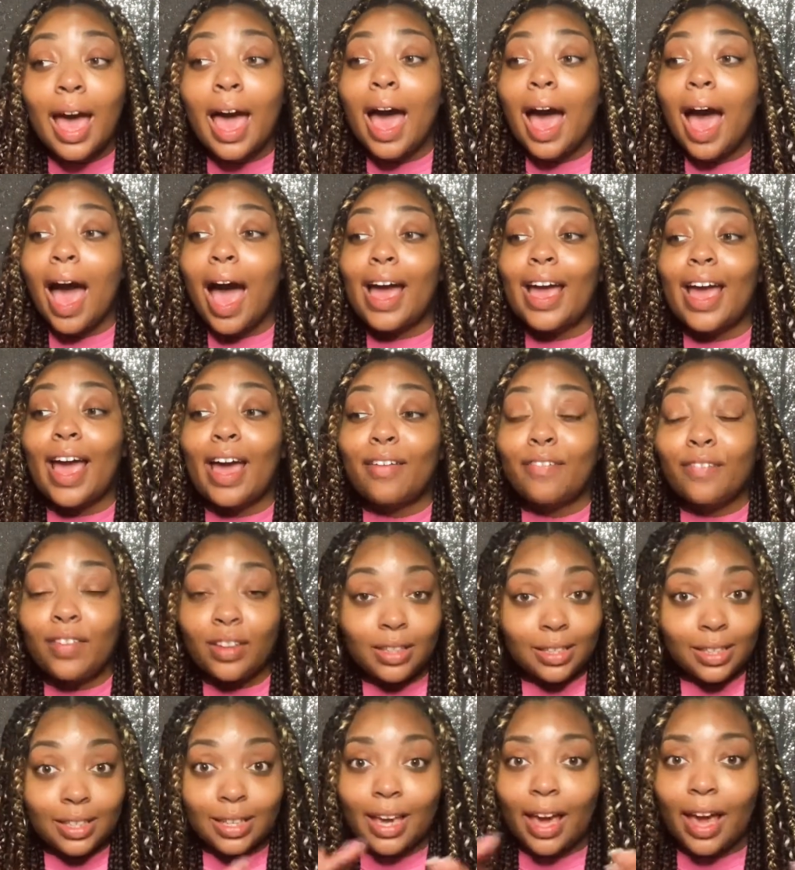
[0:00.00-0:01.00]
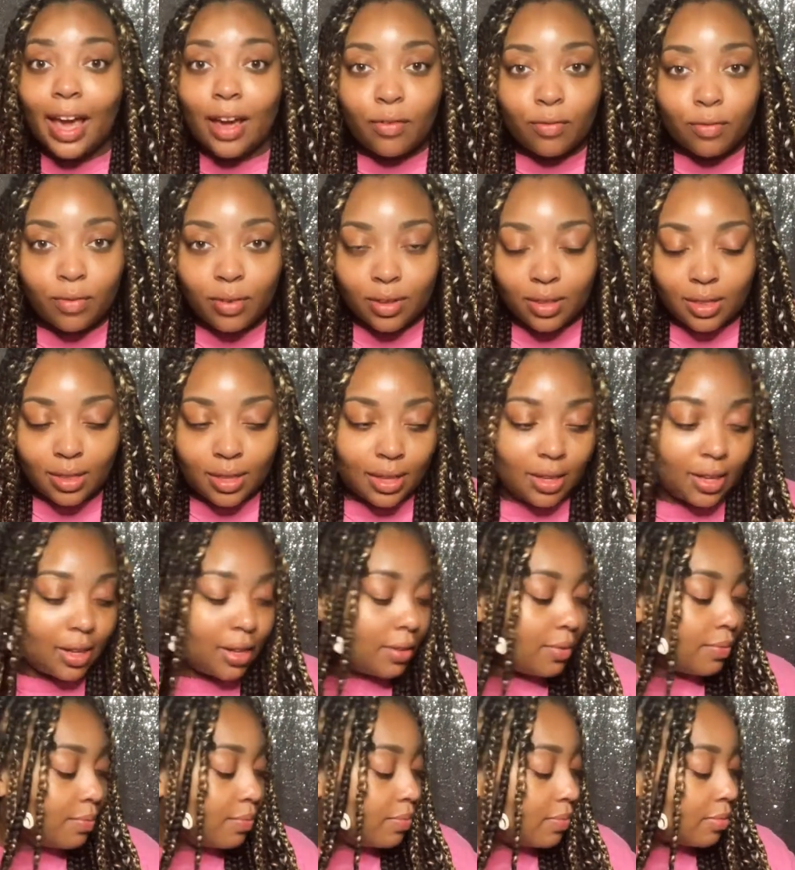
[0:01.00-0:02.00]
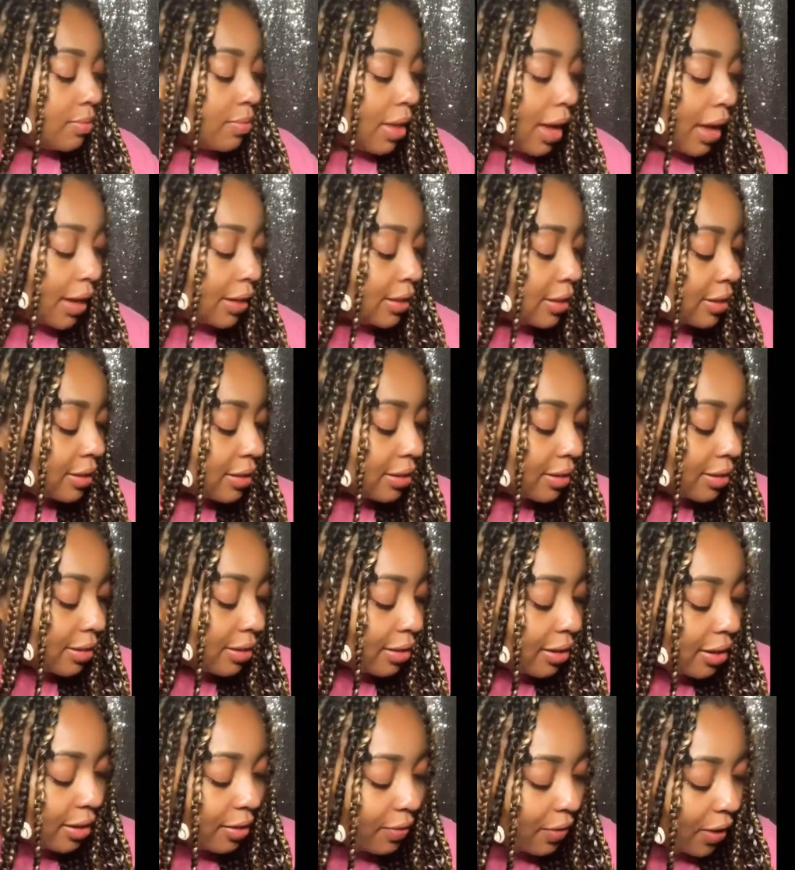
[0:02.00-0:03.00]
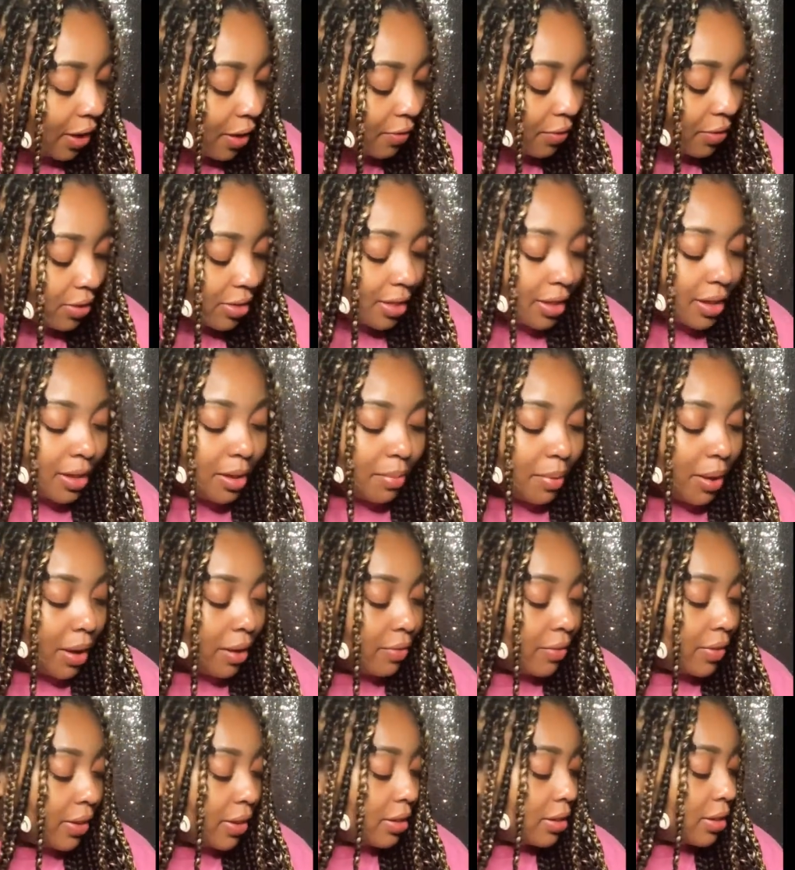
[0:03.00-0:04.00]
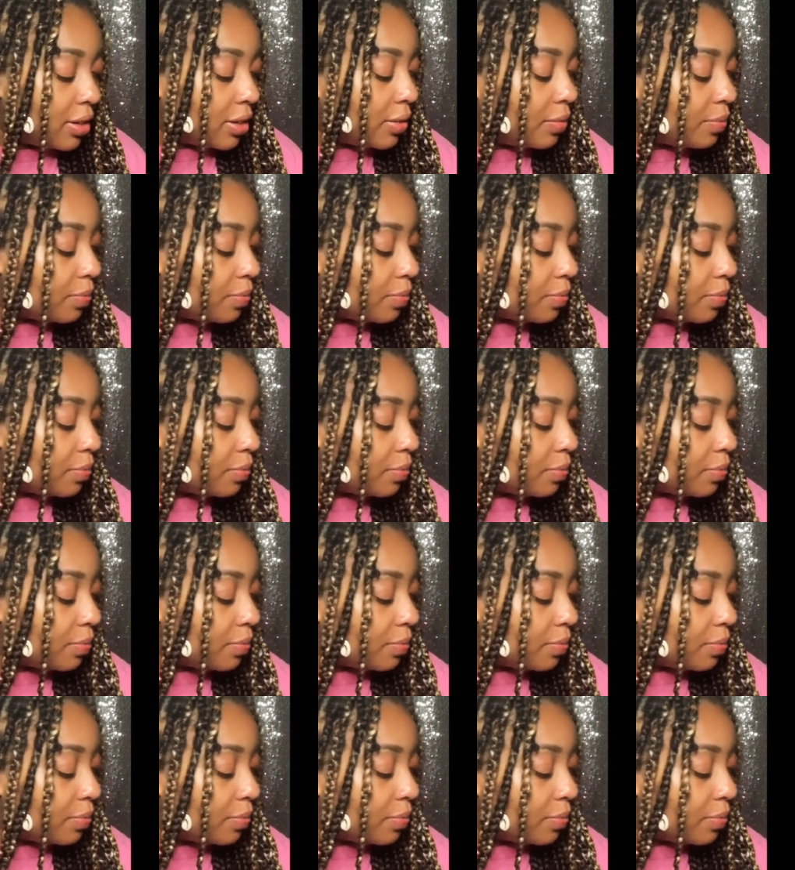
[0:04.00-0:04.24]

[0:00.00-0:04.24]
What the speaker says: I have Fenty everything. I just love everything about Fenty.